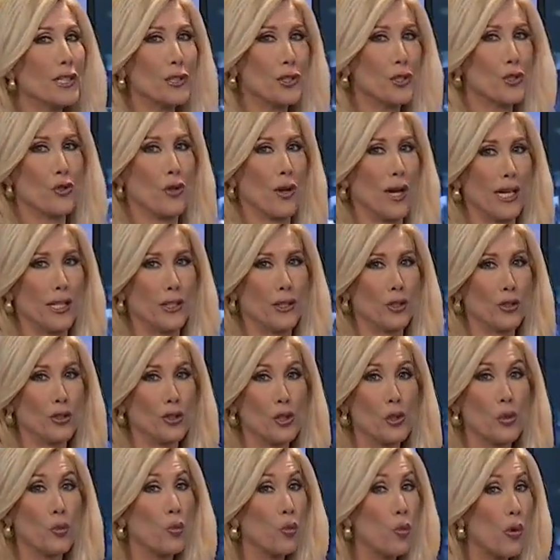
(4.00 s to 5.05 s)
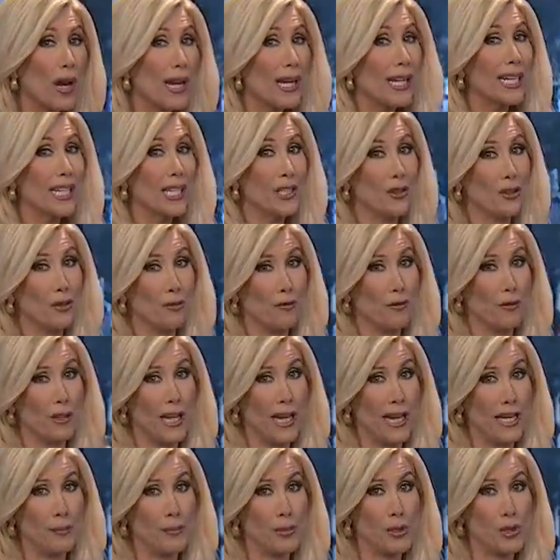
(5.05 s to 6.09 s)
strangers running into the
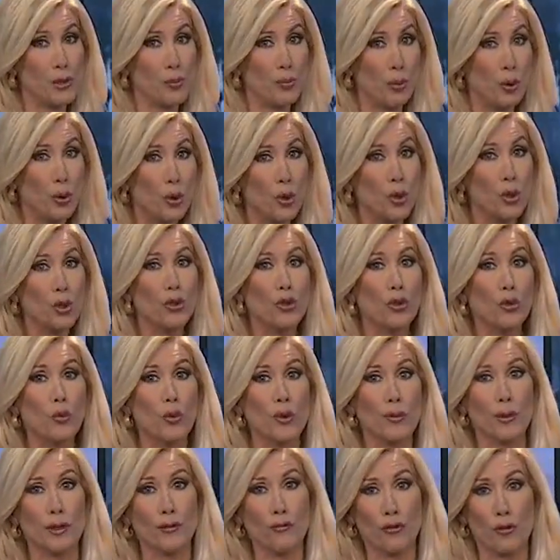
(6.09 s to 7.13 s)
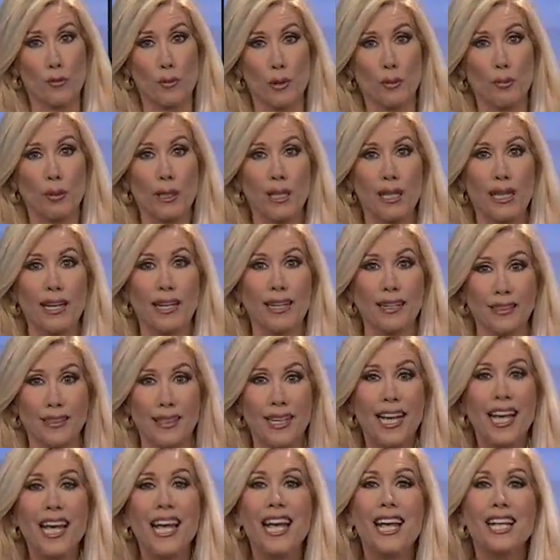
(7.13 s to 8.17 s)
flames to pull the women from the plane.
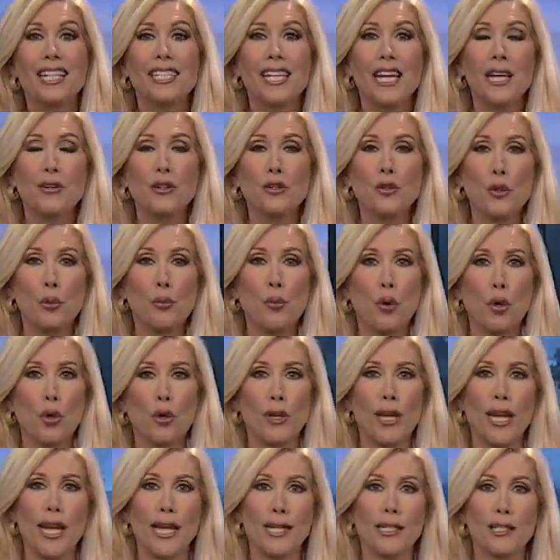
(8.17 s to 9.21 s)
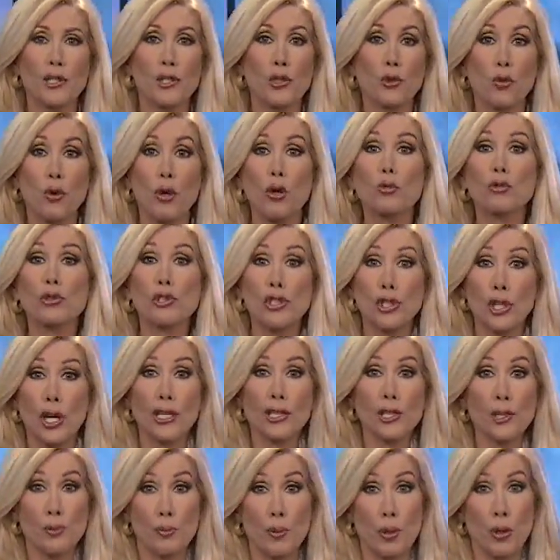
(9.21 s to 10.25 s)
10 News reporter Candace Crone
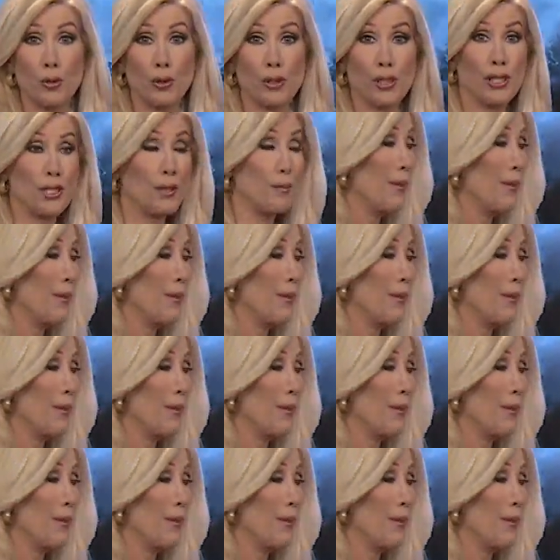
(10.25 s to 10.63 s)
just spoke to the